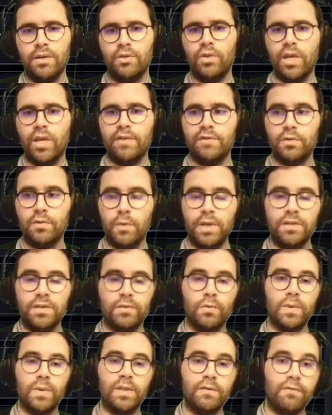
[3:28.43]
you'll have 20,
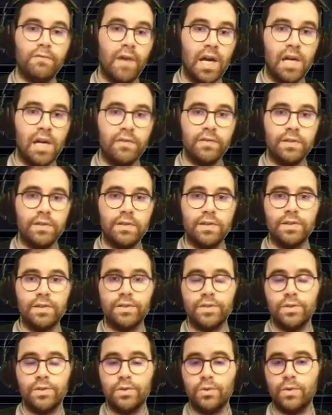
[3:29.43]
25 in tier
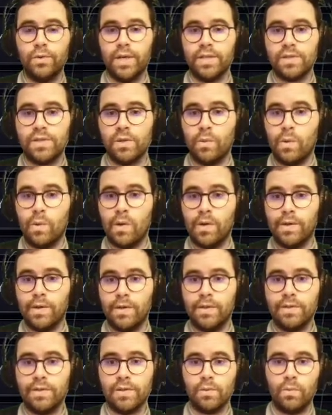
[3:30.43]
2, and so on
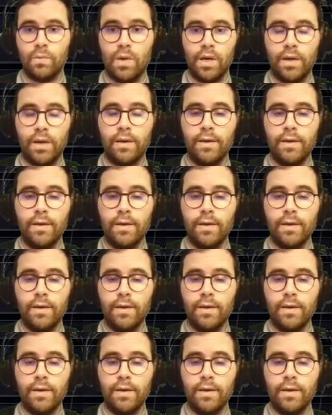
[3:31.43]
and so on.